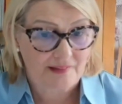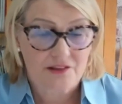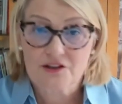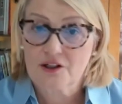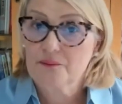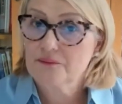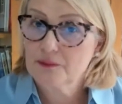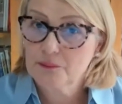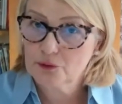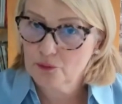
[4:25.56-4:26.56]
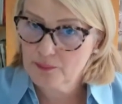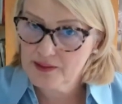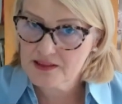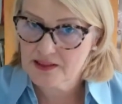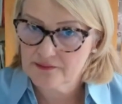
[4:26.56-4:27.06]
So they would
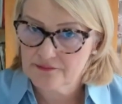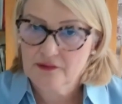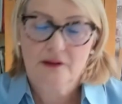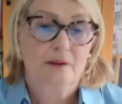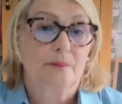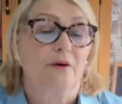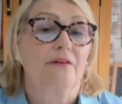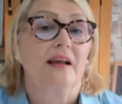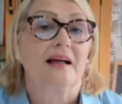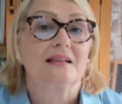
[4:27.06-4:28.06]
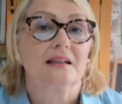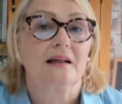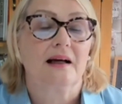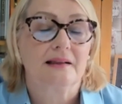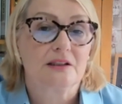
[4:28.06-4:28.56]
always give
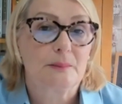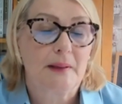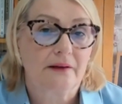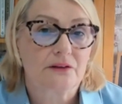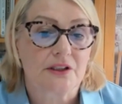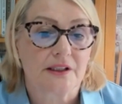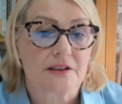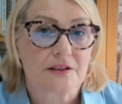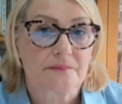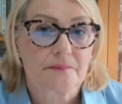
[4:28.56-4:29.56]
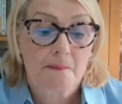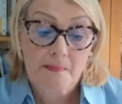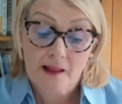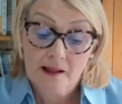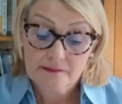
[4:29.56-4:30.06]
prophylactic antibiotics.
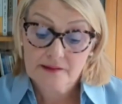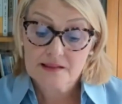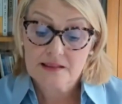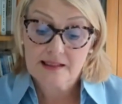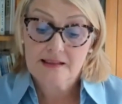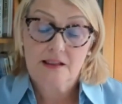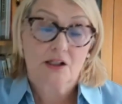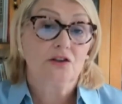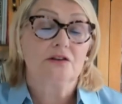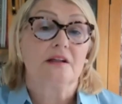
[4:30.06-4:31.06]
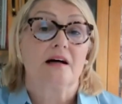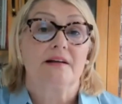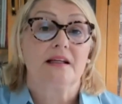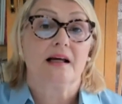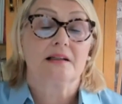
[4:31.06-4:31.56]
This lady couldn't have
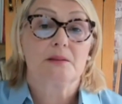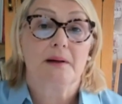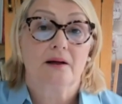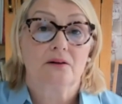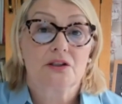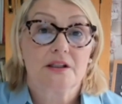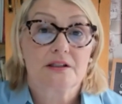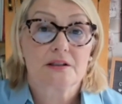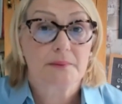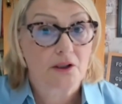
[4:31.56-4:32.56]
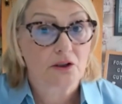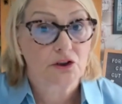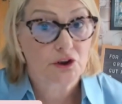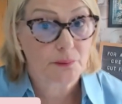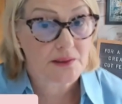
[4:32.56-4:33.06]
any antibiotics because
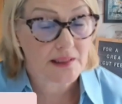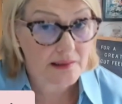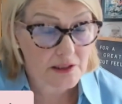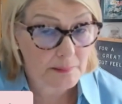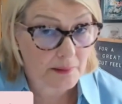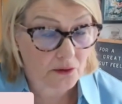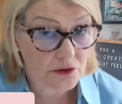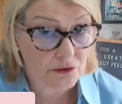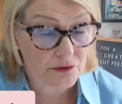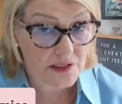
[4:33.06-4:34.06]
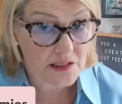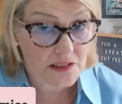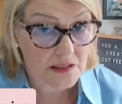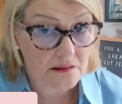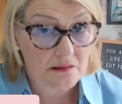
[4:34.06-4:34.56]
she was antibiotic
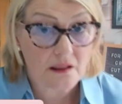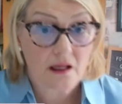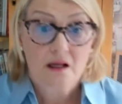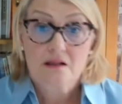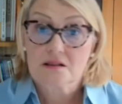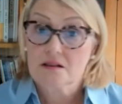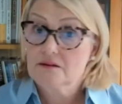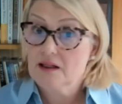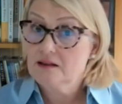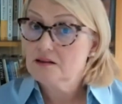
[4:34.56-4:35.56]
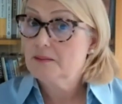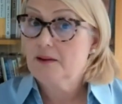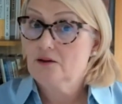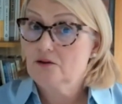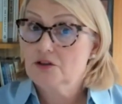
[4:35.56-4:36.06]
resistant, so the
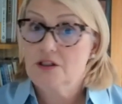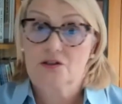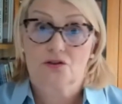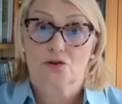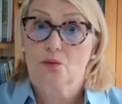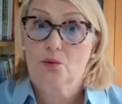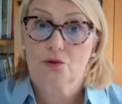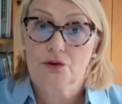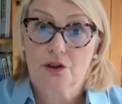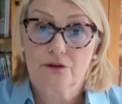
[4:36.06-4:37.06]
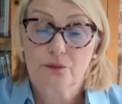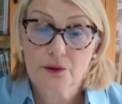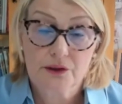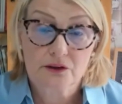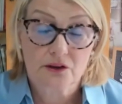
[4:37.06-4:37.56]
antibiotics just wouldn't have
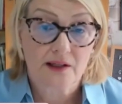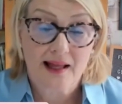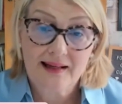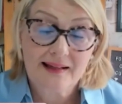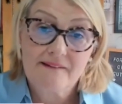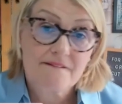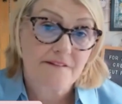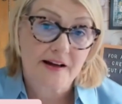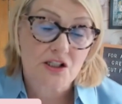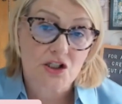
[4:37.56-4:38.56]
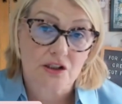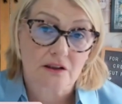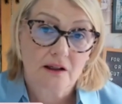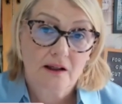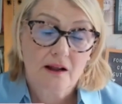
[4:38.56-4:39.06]
worked on any infection
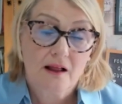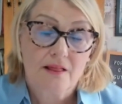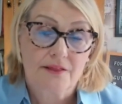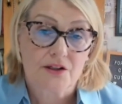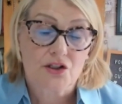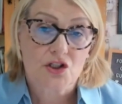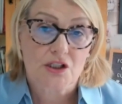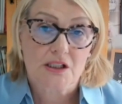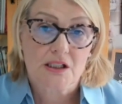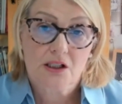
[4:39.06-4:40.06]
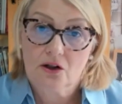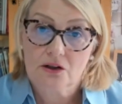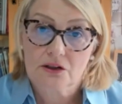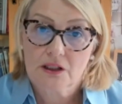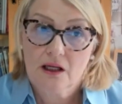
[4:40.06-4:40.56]
that she got.